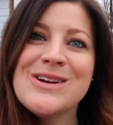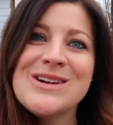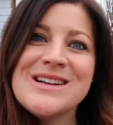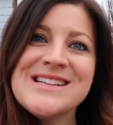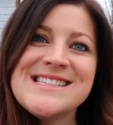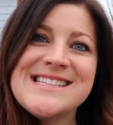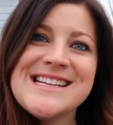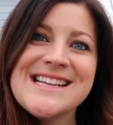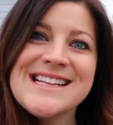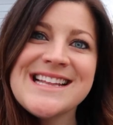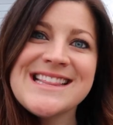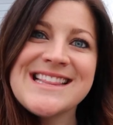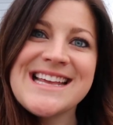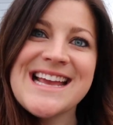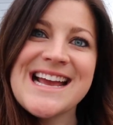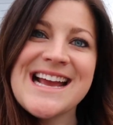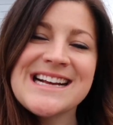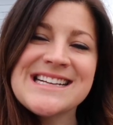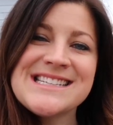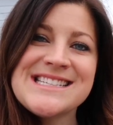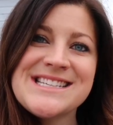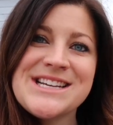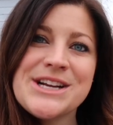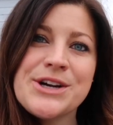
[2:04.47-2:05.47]
You can see that the
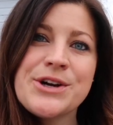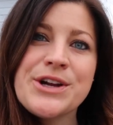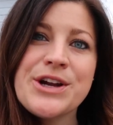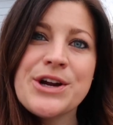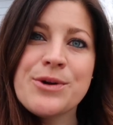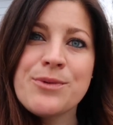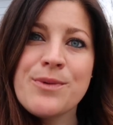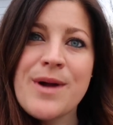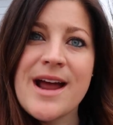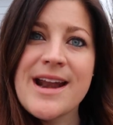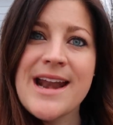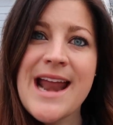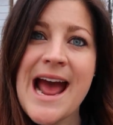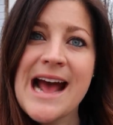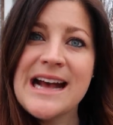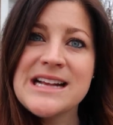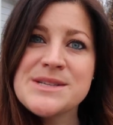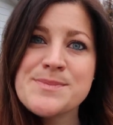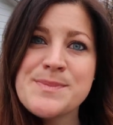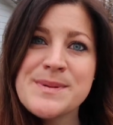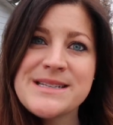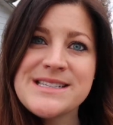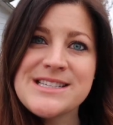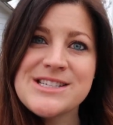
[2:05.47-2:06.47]
exterior run
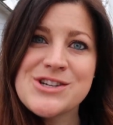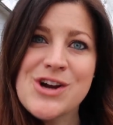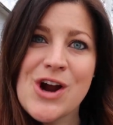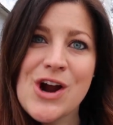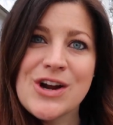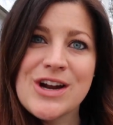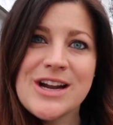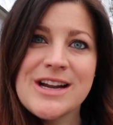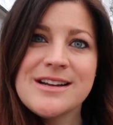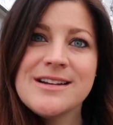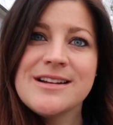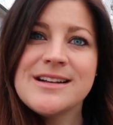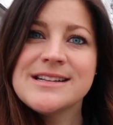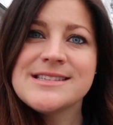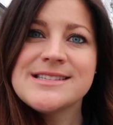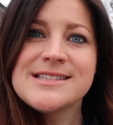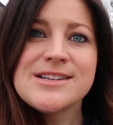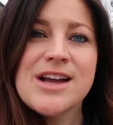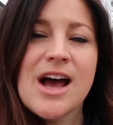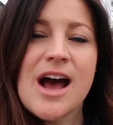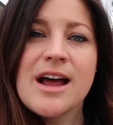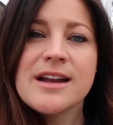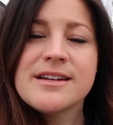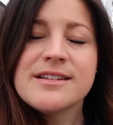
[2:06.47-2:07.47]
has been started.
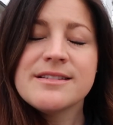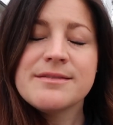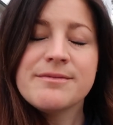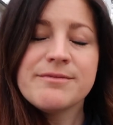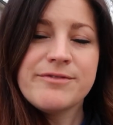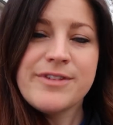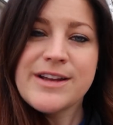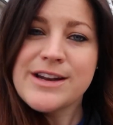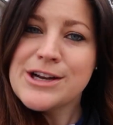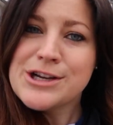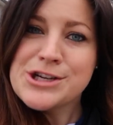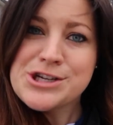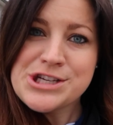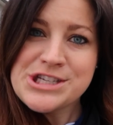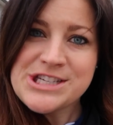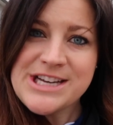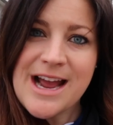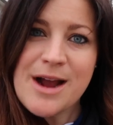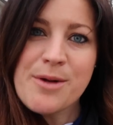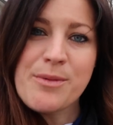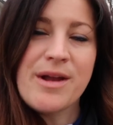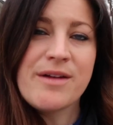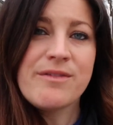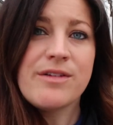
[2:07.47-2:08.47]
It's not finished
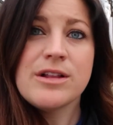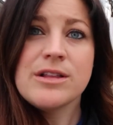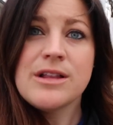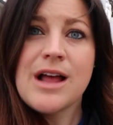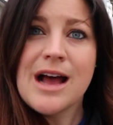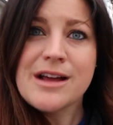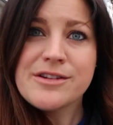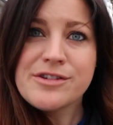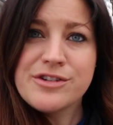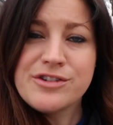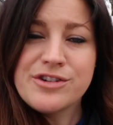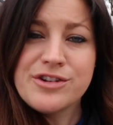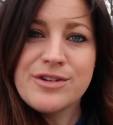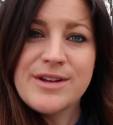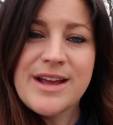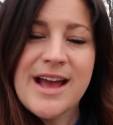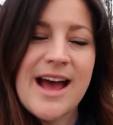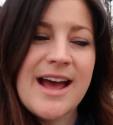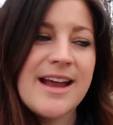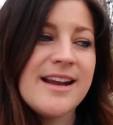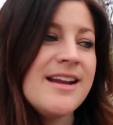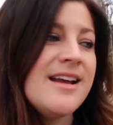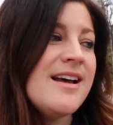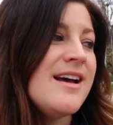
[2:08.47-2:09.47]
yet. We have a lot to do
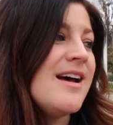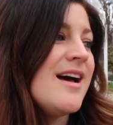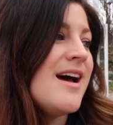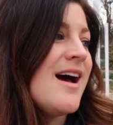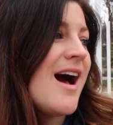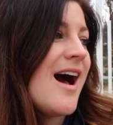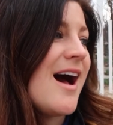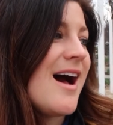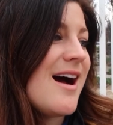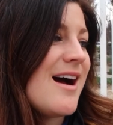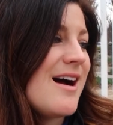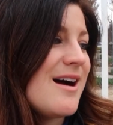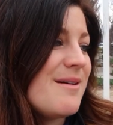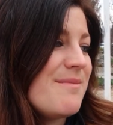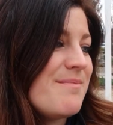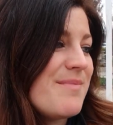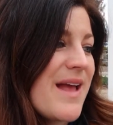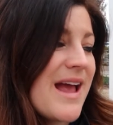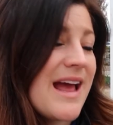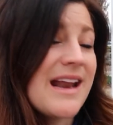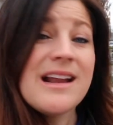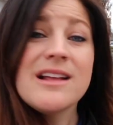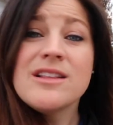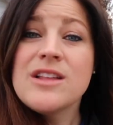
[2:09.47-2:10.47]
yet,
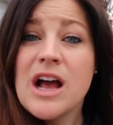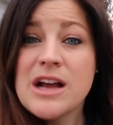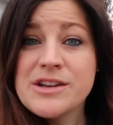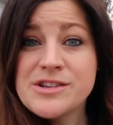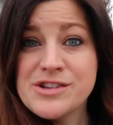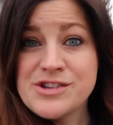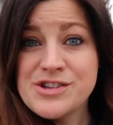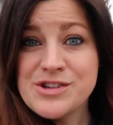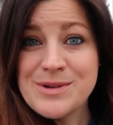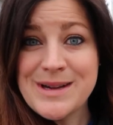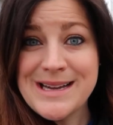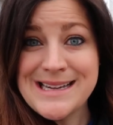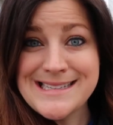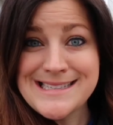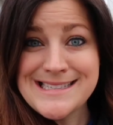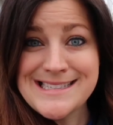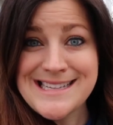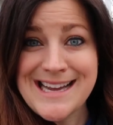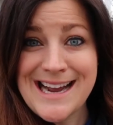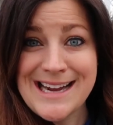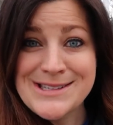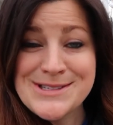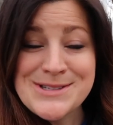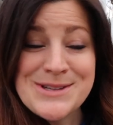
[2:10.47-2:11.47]
um, and a lot to do
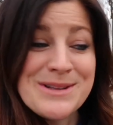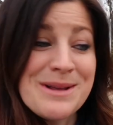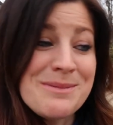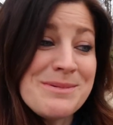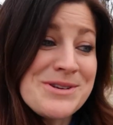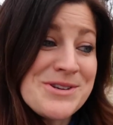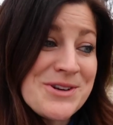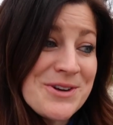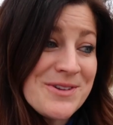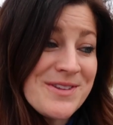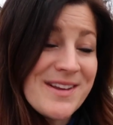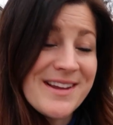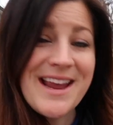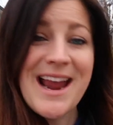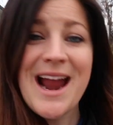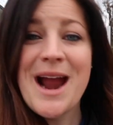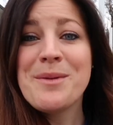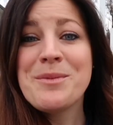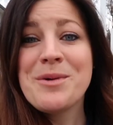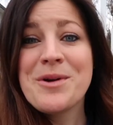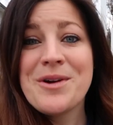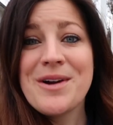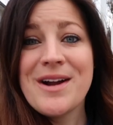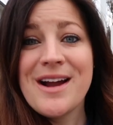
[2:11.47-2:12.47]
inside. So let me turn the
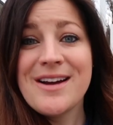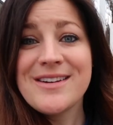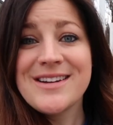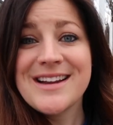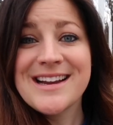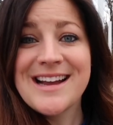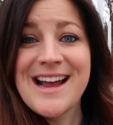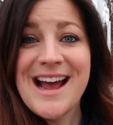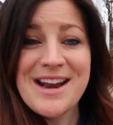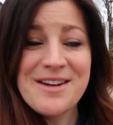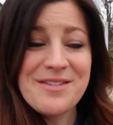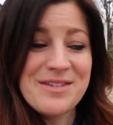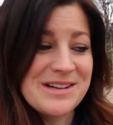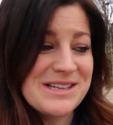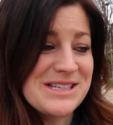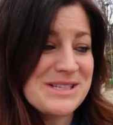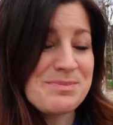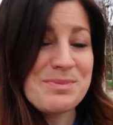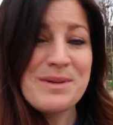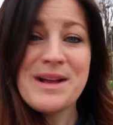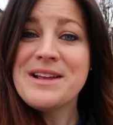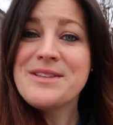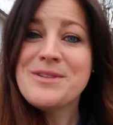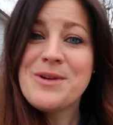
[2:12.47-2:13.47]
camera around and kind of
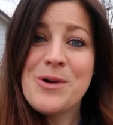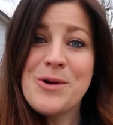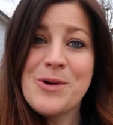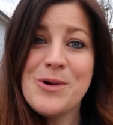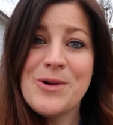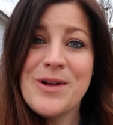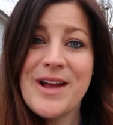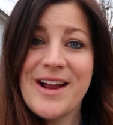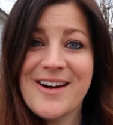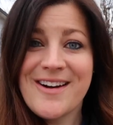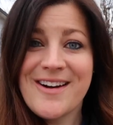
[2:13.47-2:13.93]
explain the whole